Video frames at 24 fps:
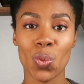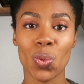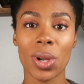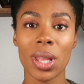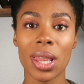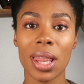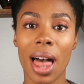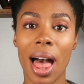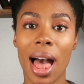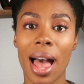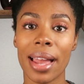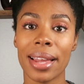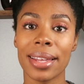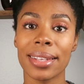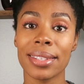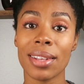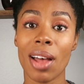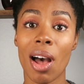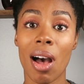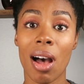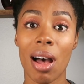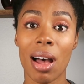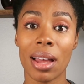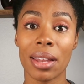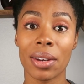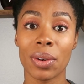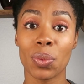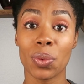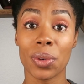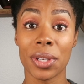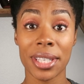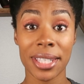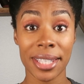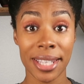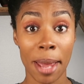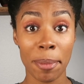relies on
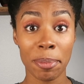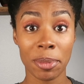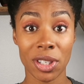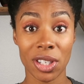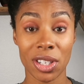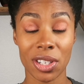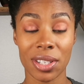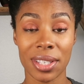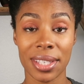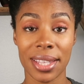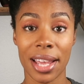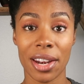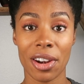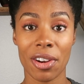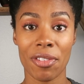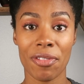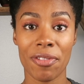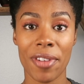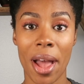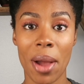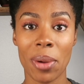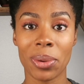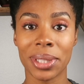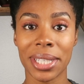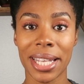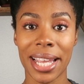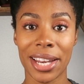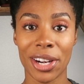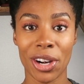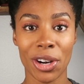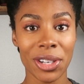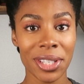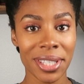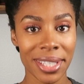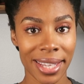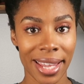receptors that are found
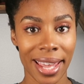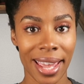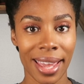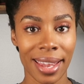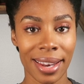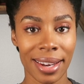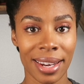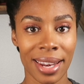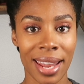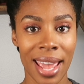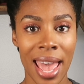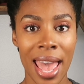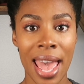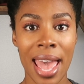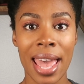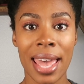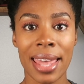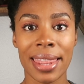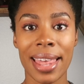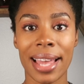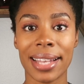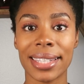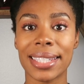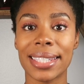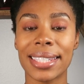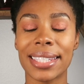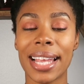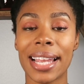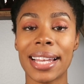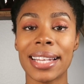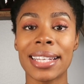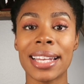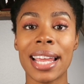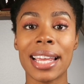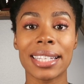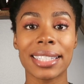in our skin that
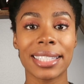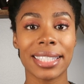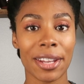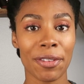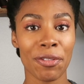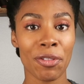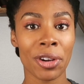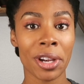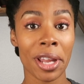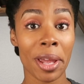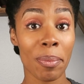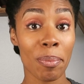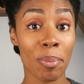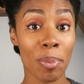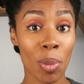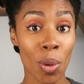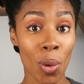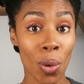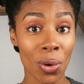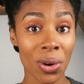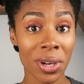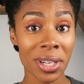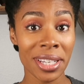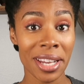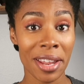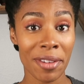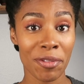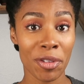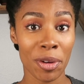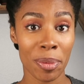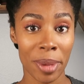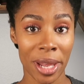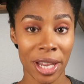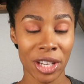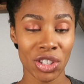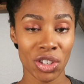send different important
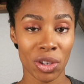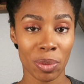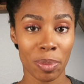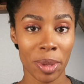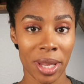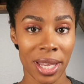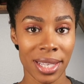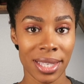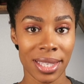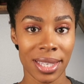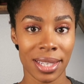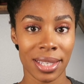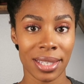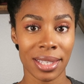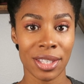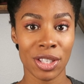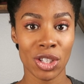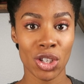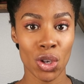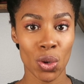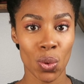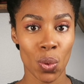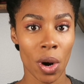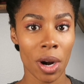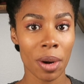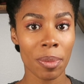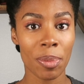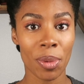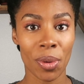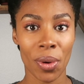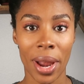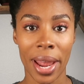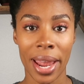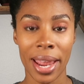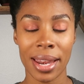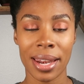information pieces to our
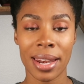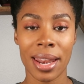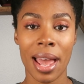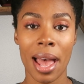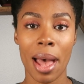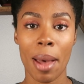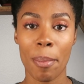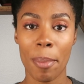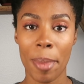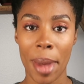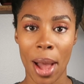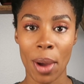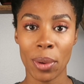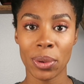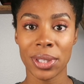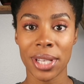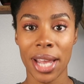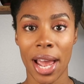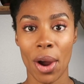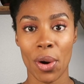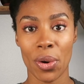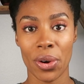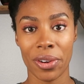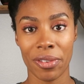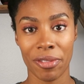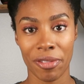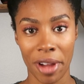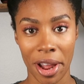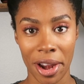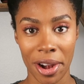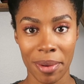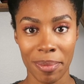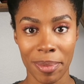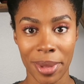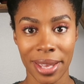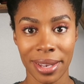brain about our
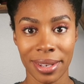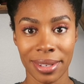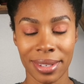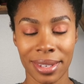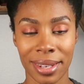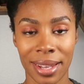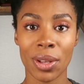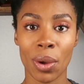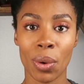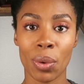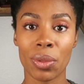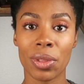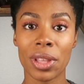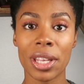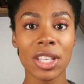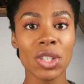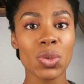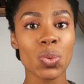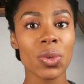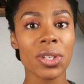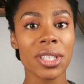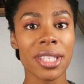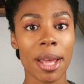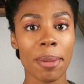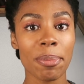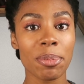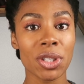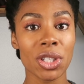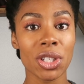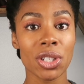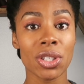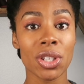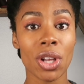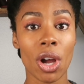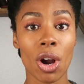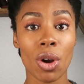environment. So these
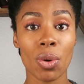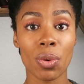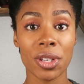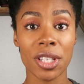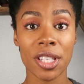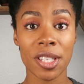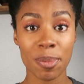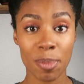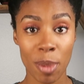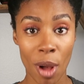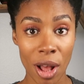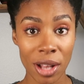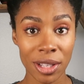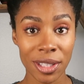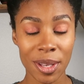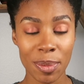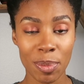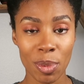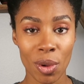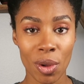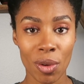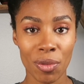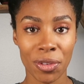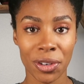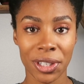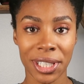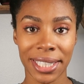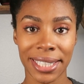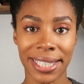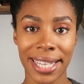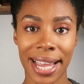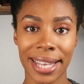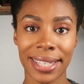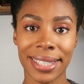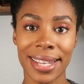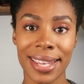receptors are responsible for
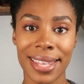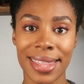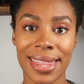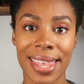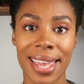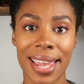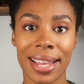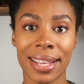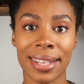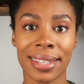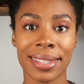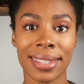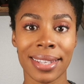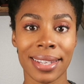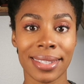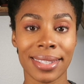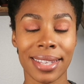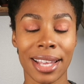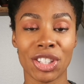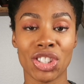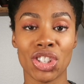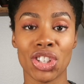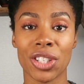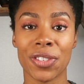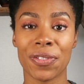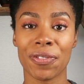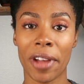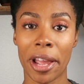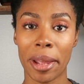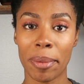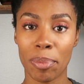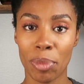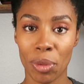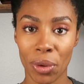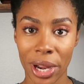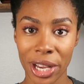detecting things such as
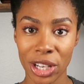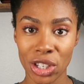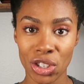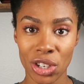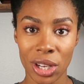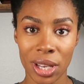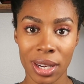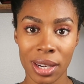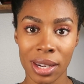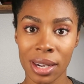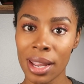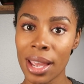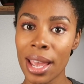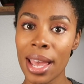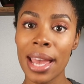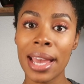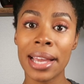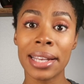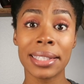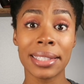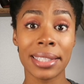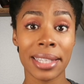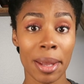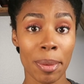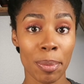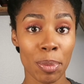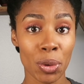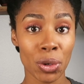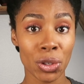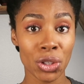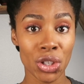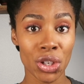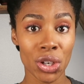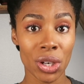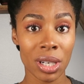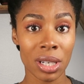vibration,
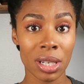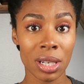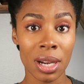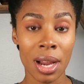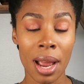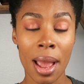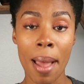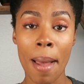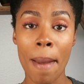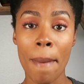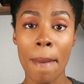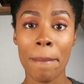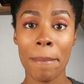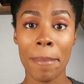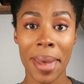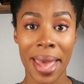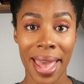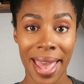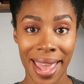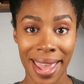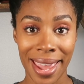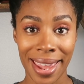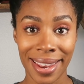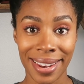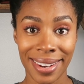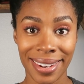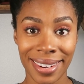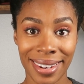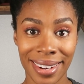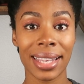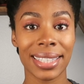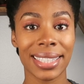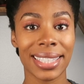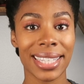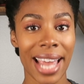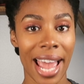temperature,
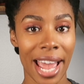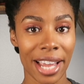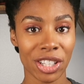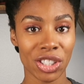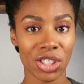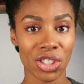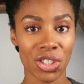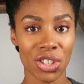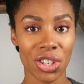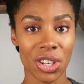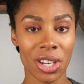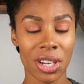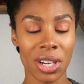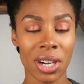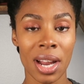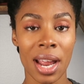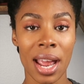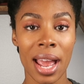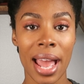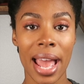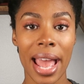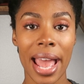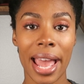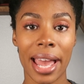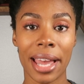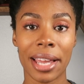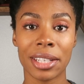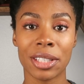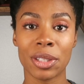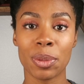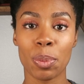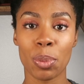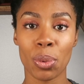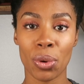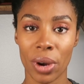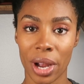pain, texture,
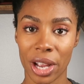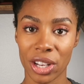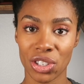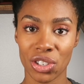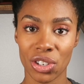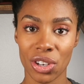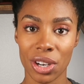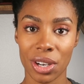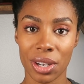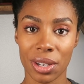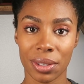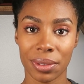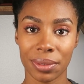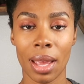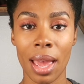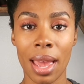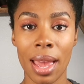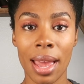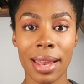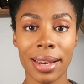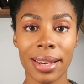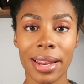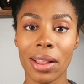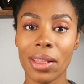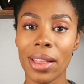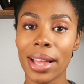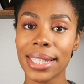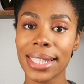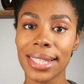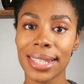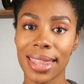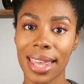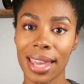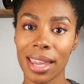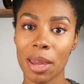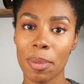and pressure. Now
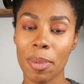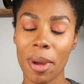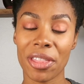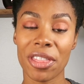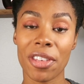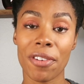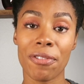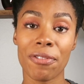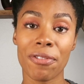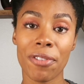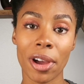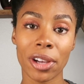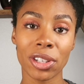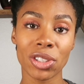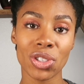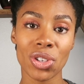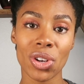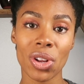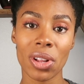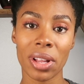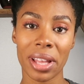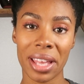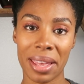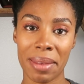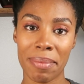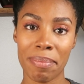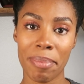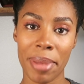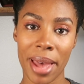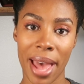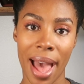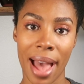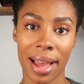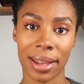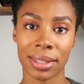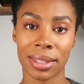let's think about the functional
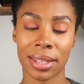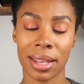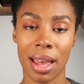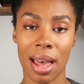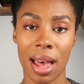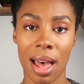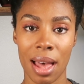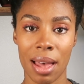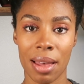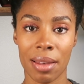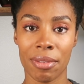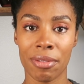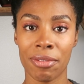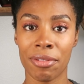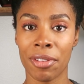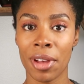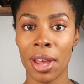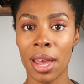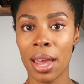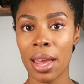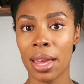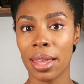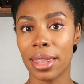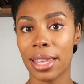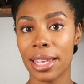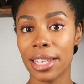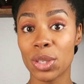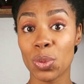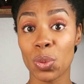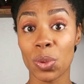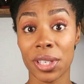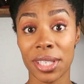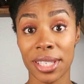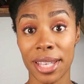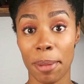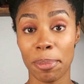impact of
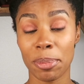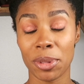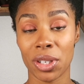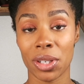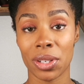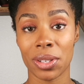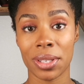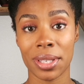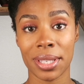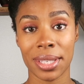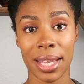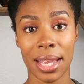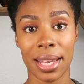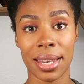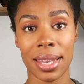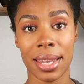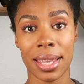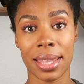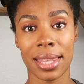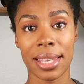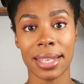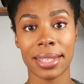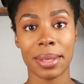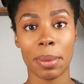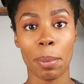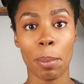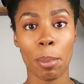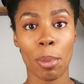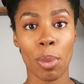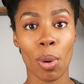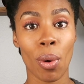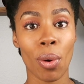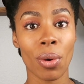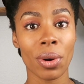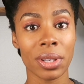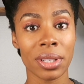these receptors sending these
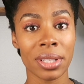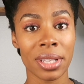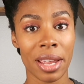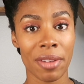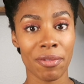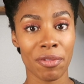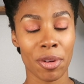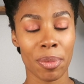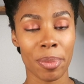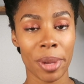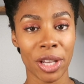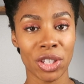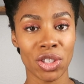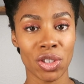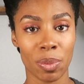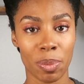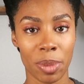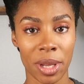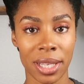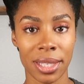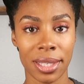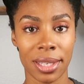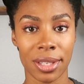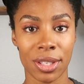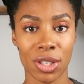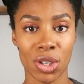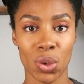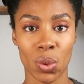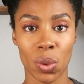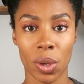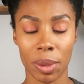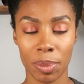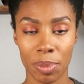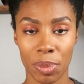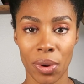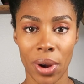important information pieces
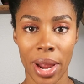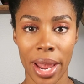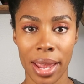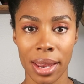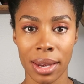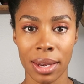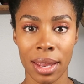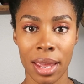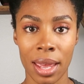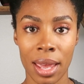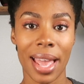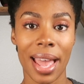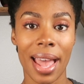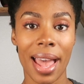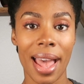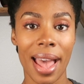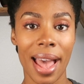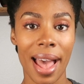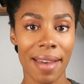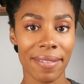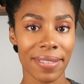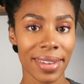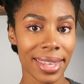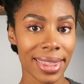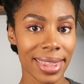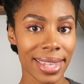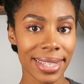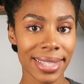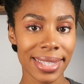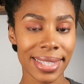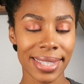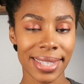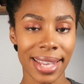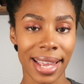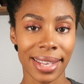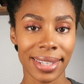to our brain. Having
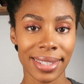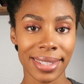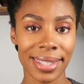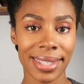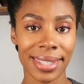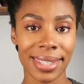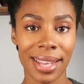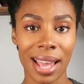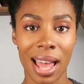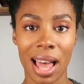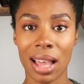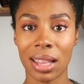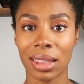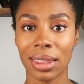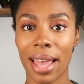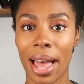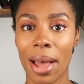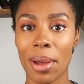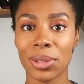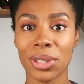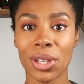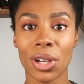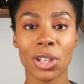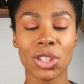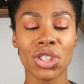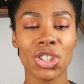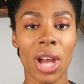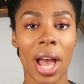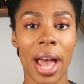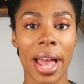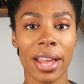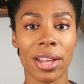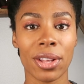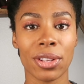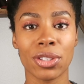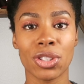this sense allows our
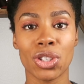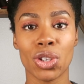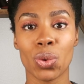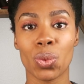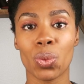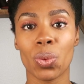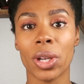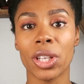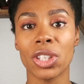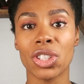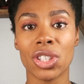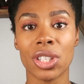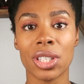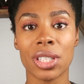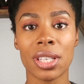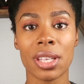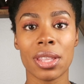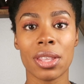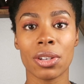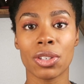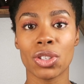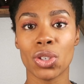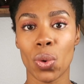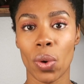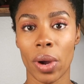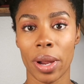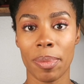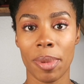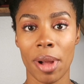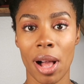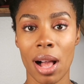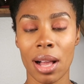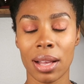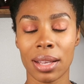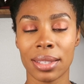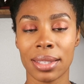child to reach into their toy
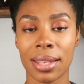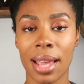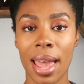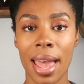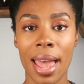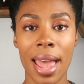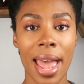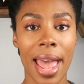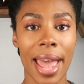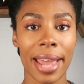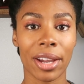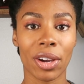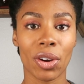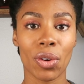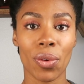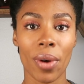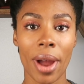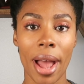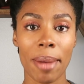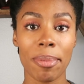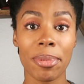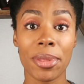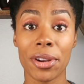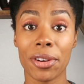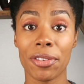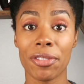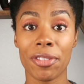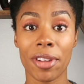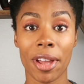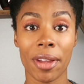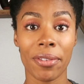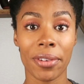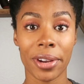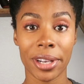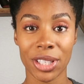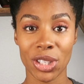box and grab their
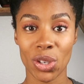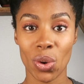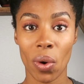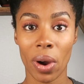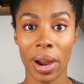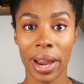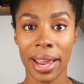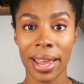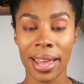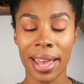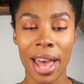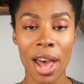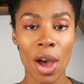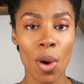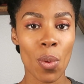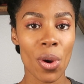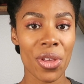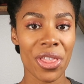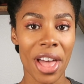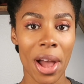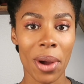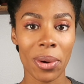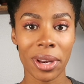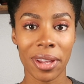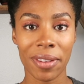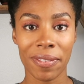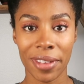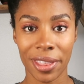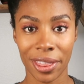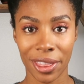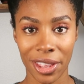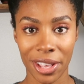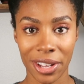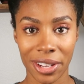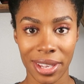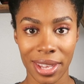favorite toy without
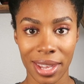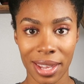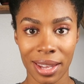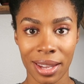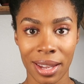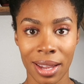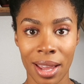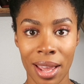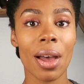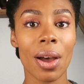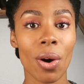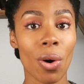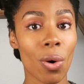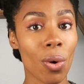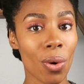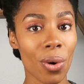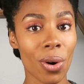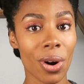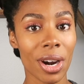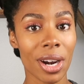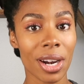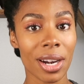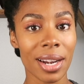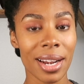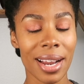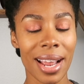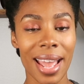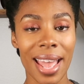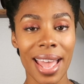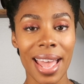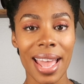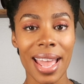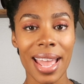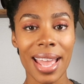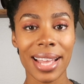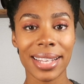even looking. Or
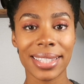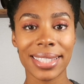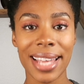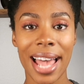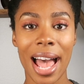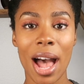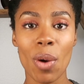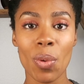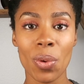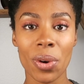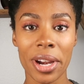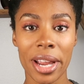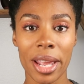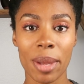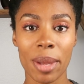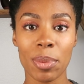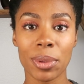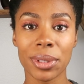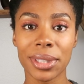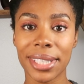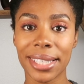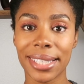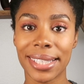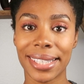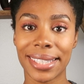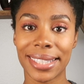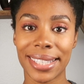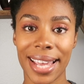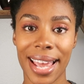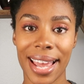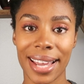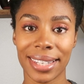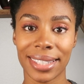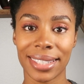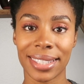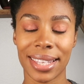it's how we're able to
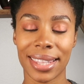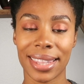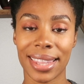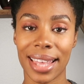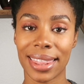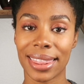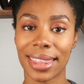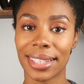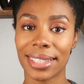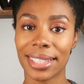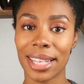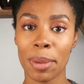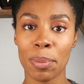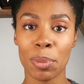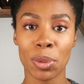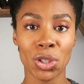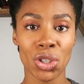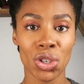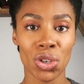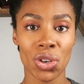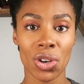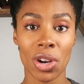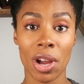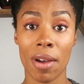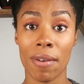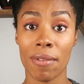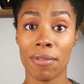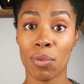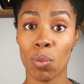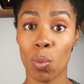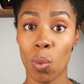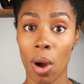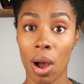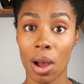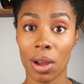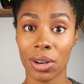detect that the temperature
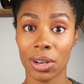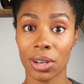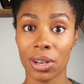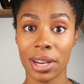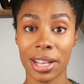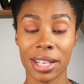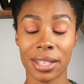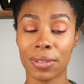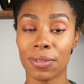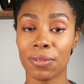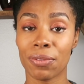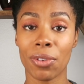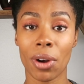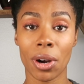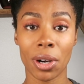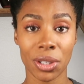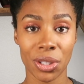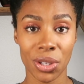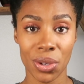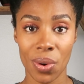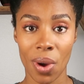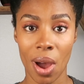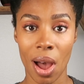of water is far too